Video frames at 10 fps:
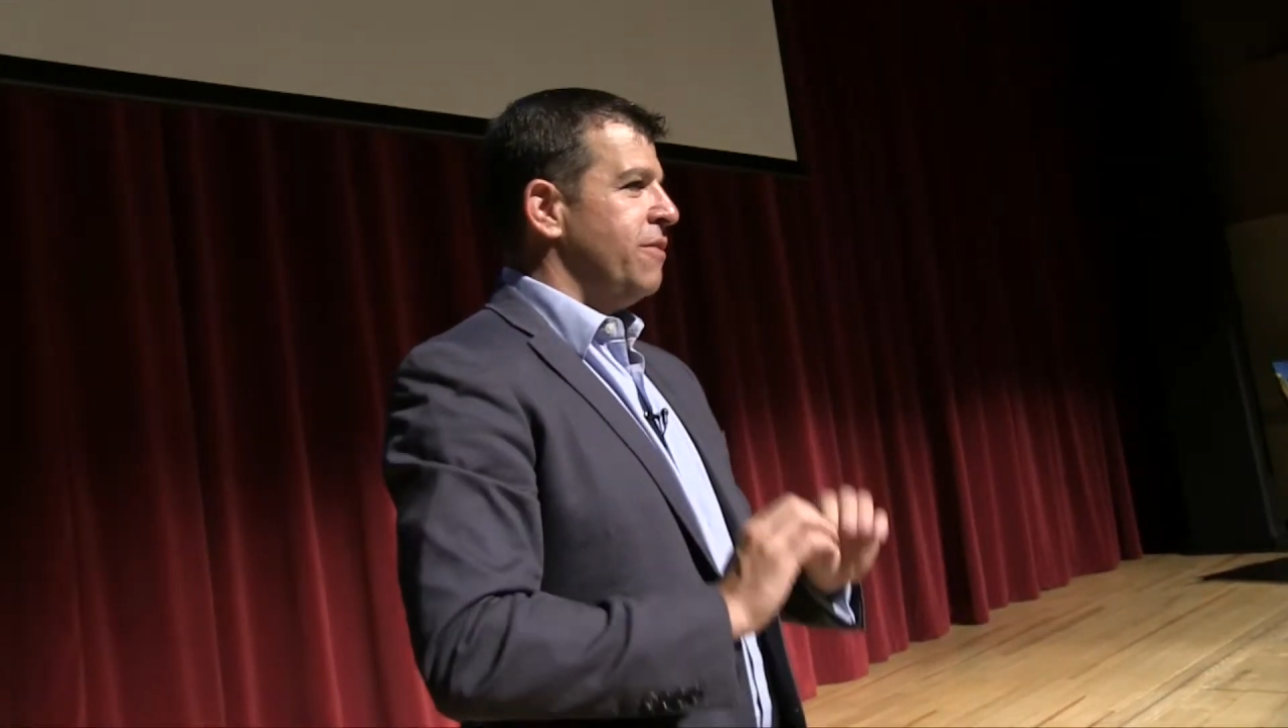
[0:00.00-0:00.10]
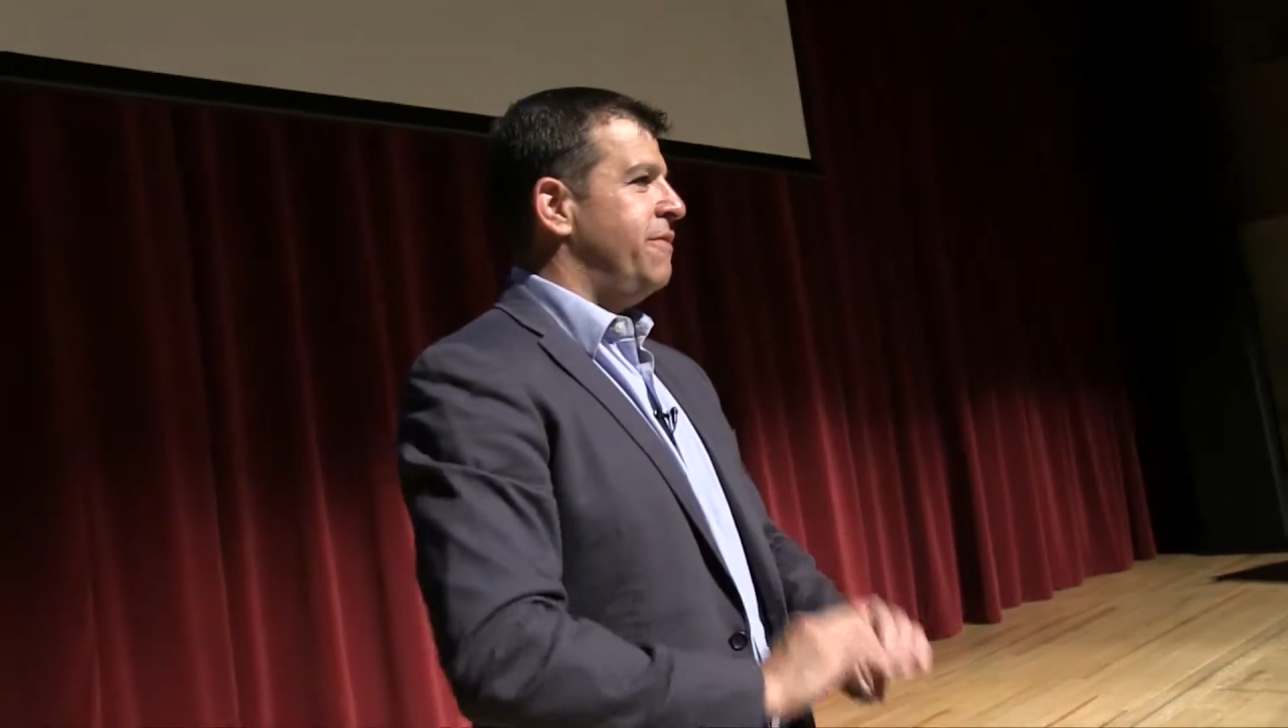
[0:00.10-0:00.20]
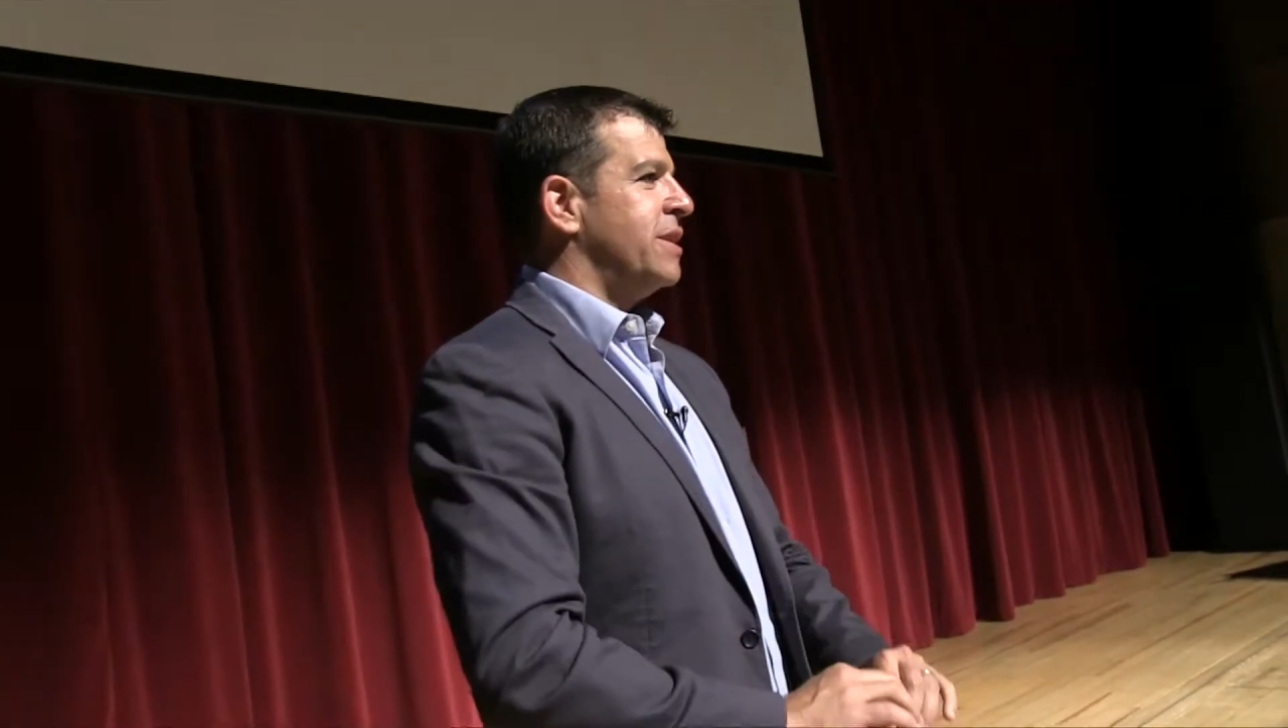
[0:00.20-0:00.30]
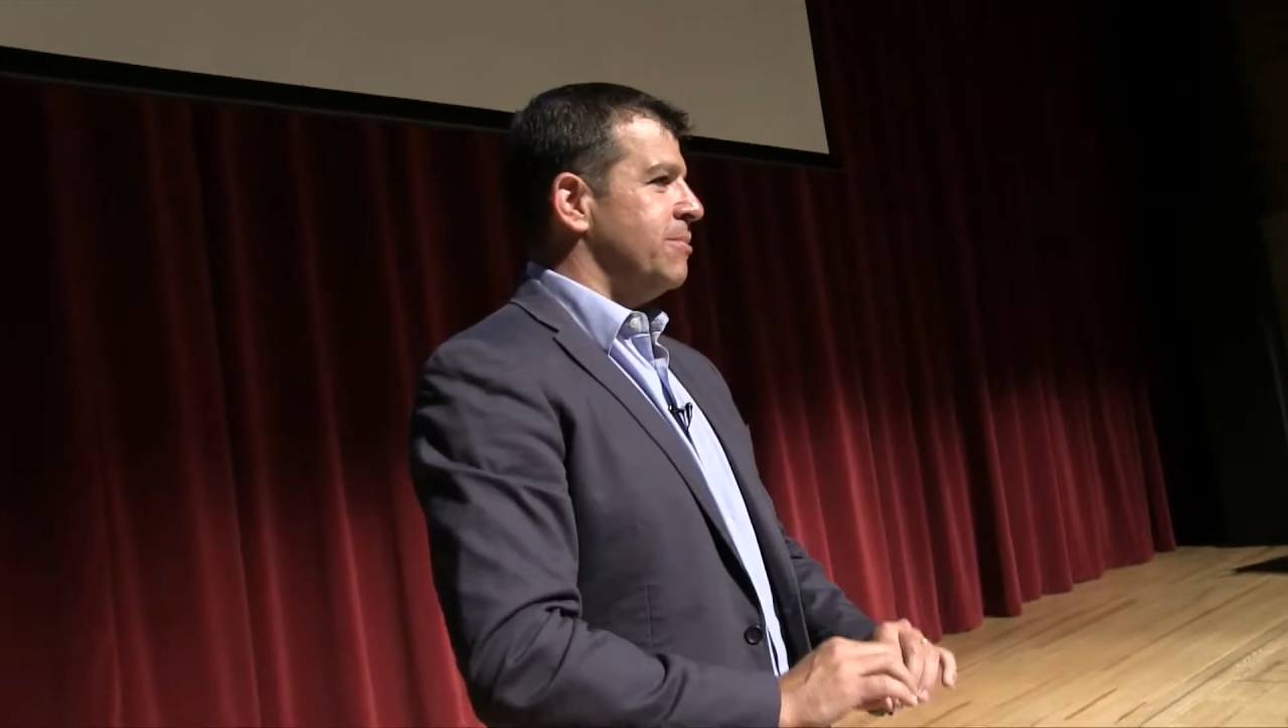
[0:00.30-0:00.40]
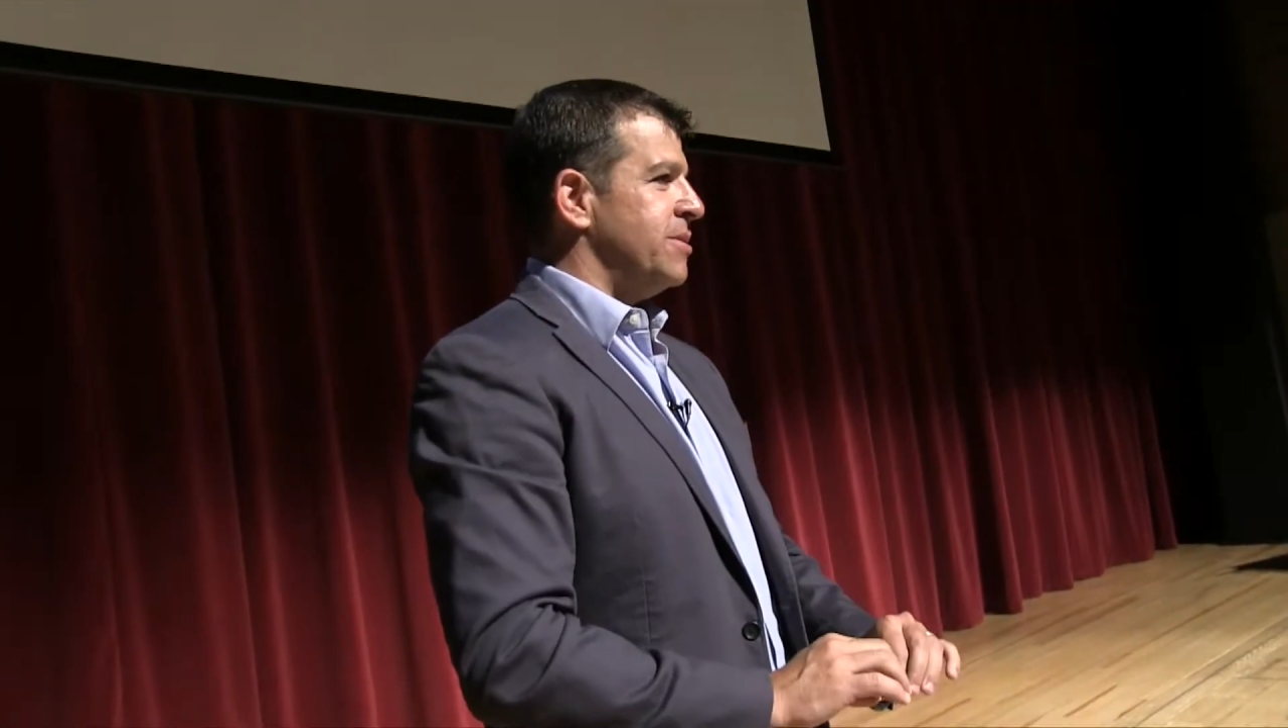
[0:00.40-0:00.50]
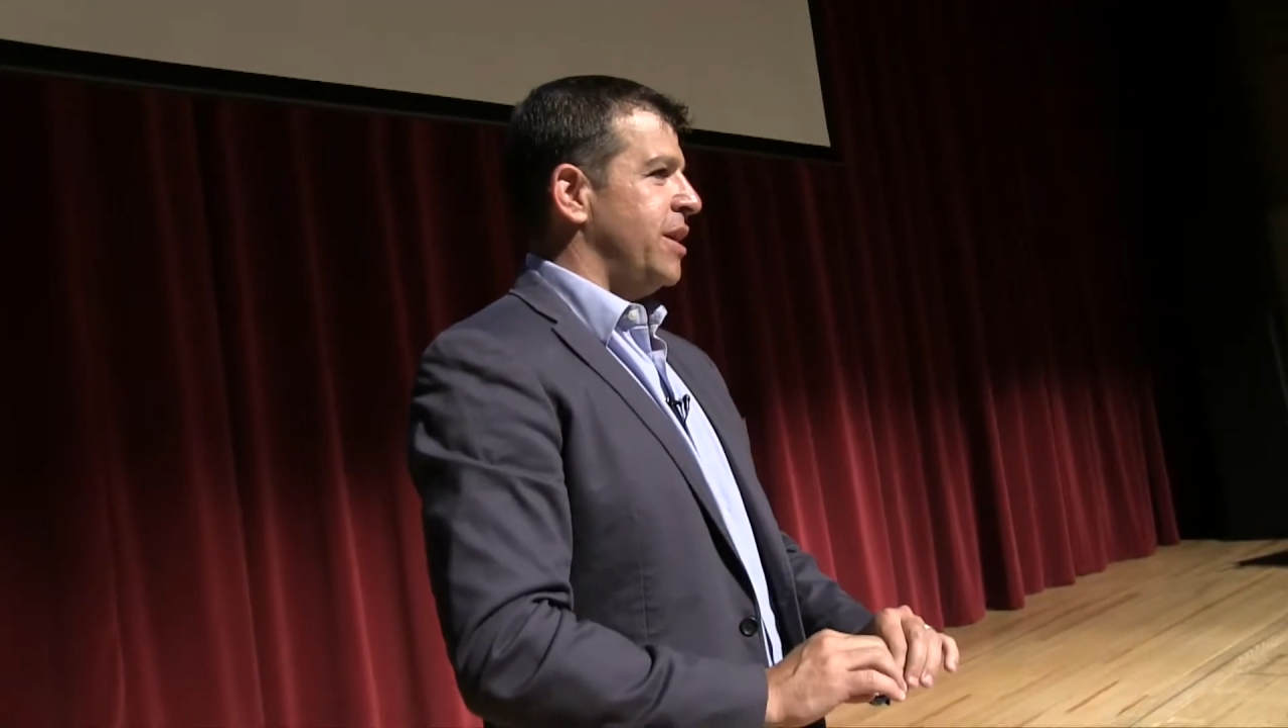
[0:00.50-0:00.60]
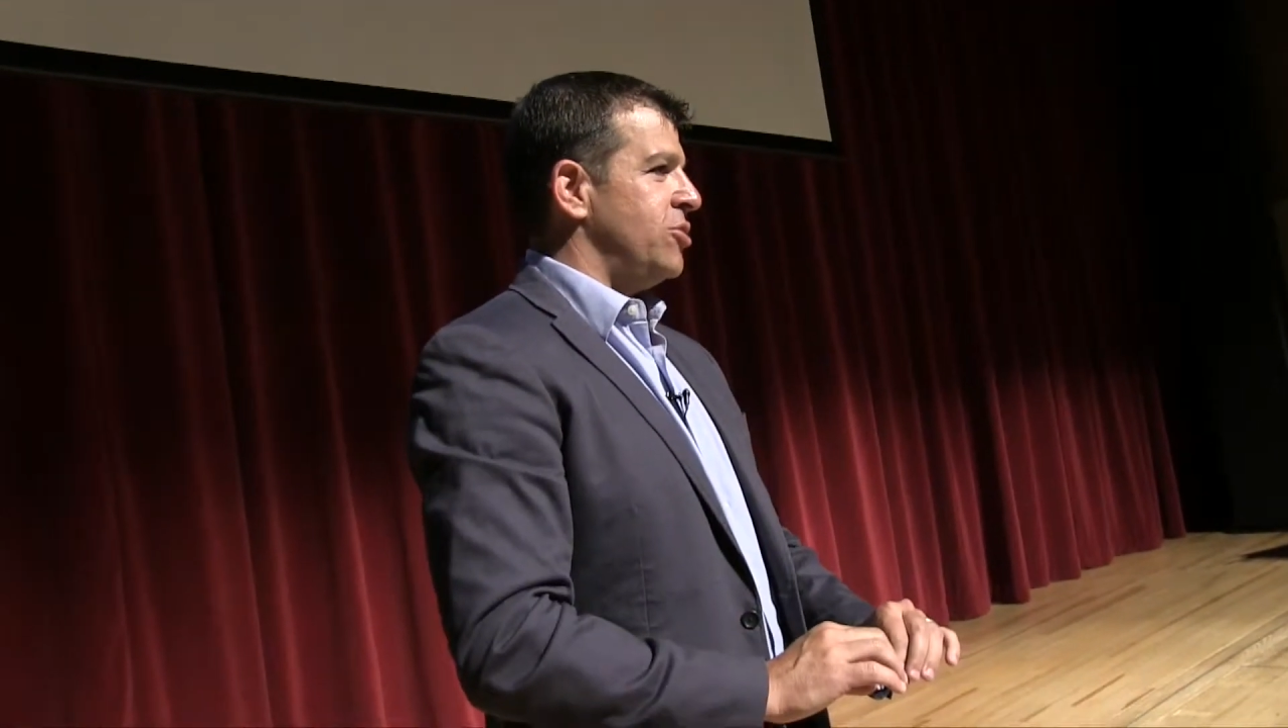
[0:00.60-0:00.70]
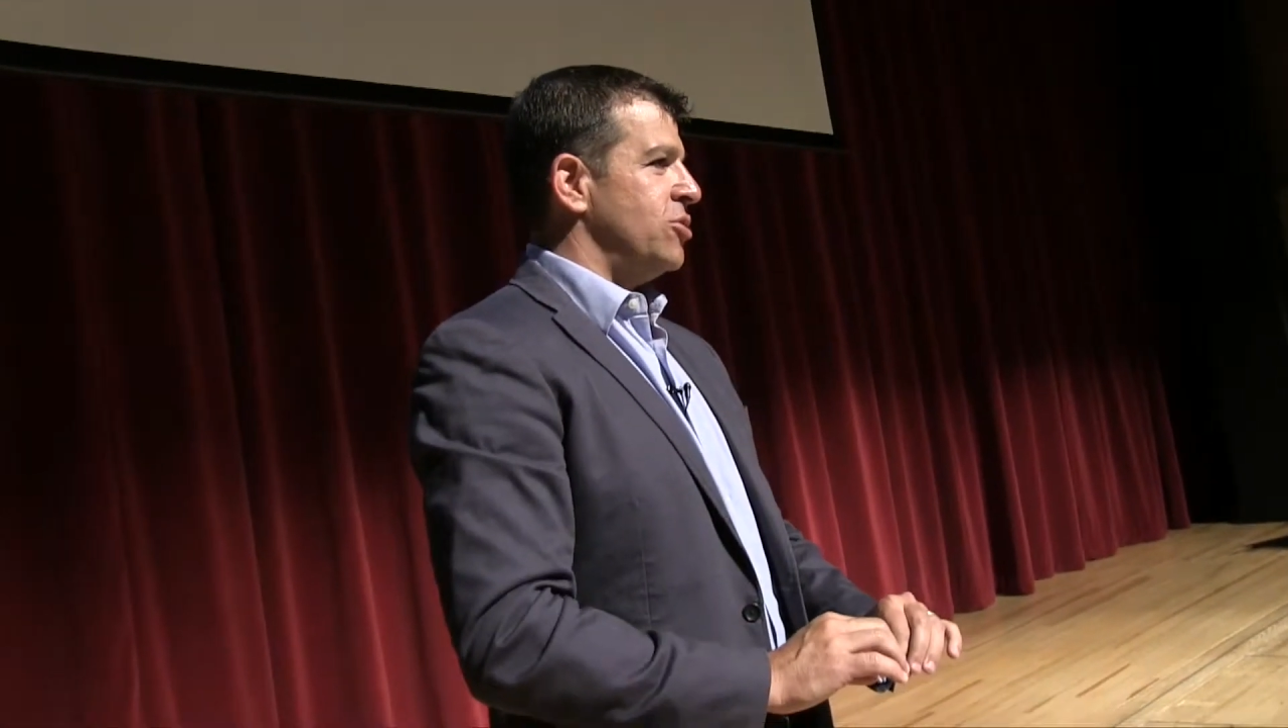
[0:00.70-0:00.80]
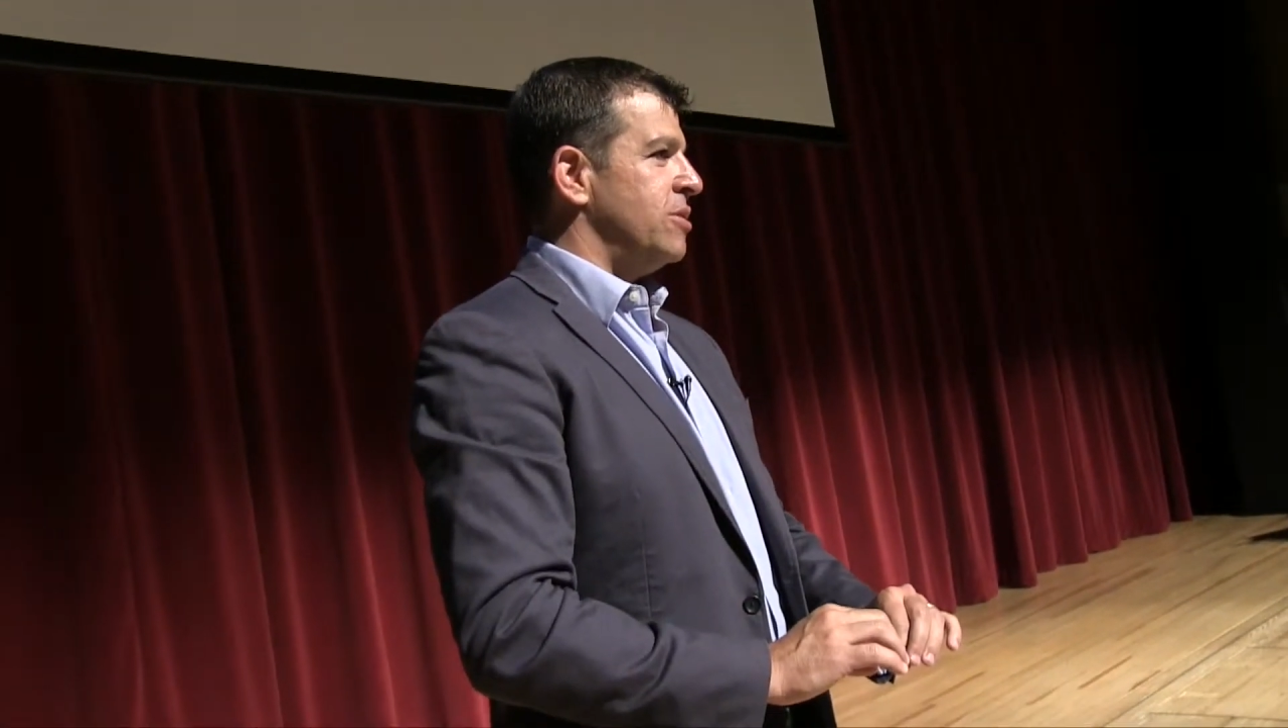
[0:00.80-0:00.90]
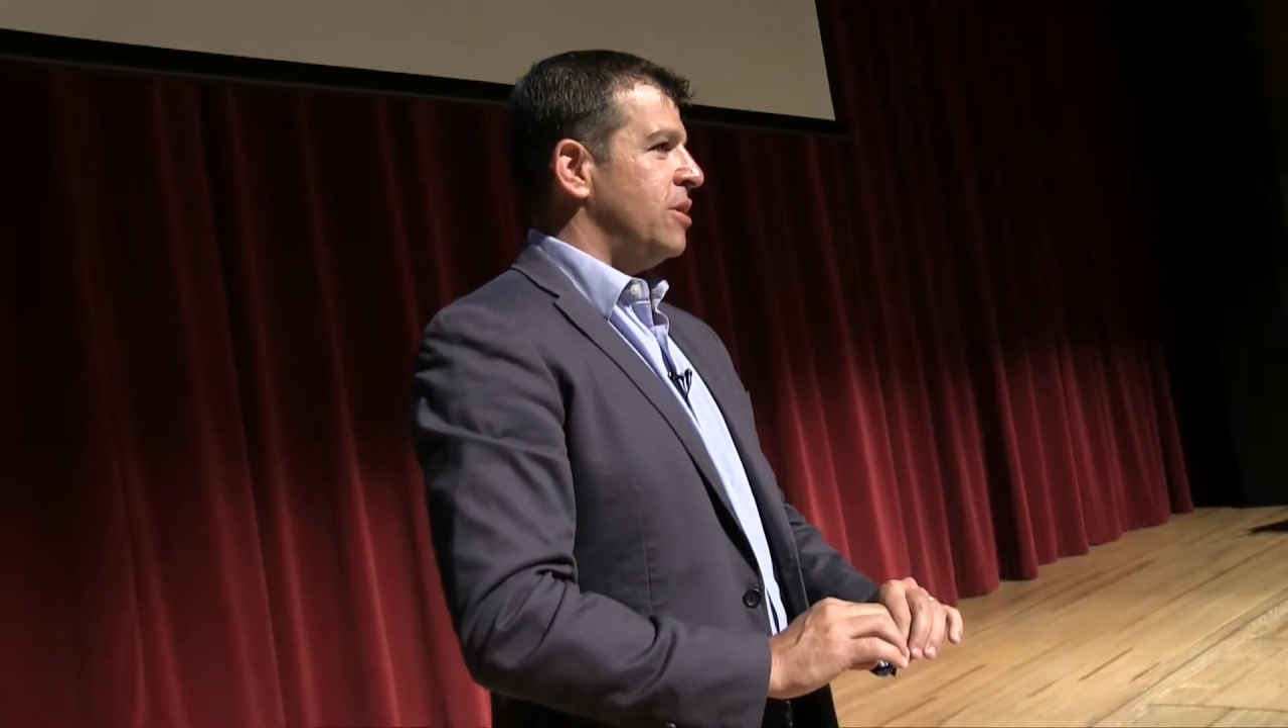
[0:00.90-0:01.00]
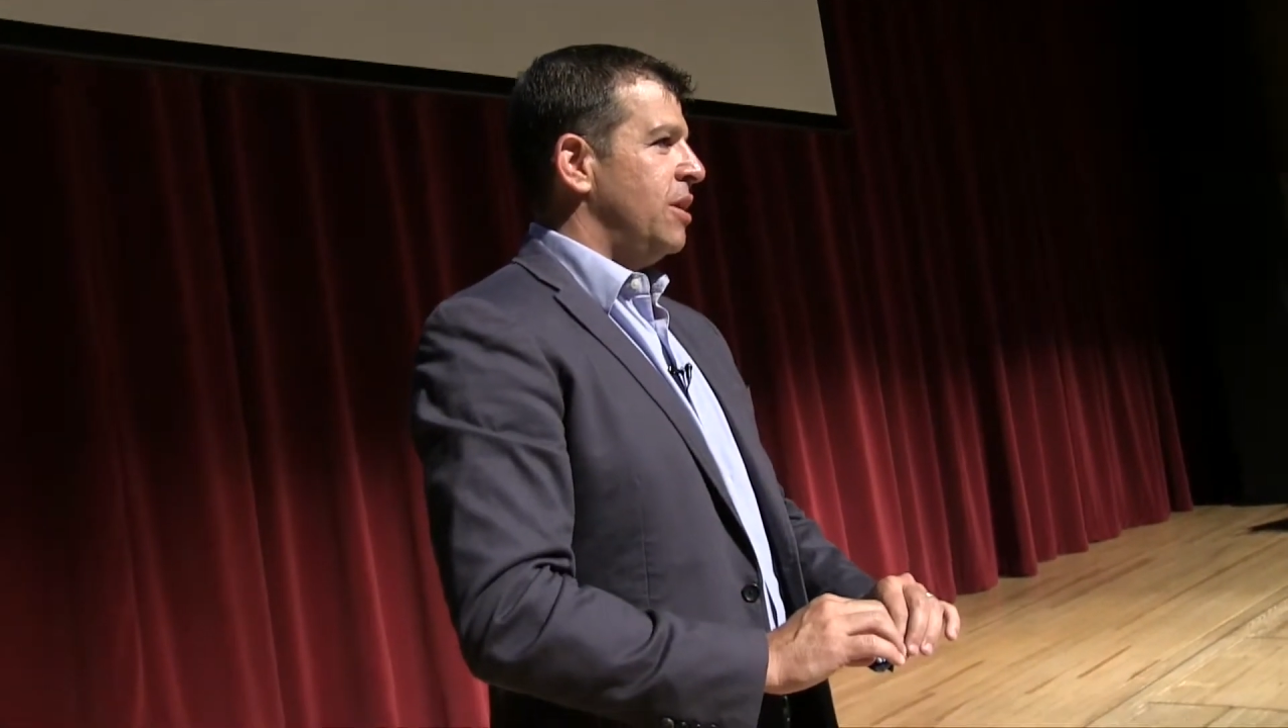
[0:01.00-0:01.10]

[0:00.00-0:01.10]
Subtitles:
victimization.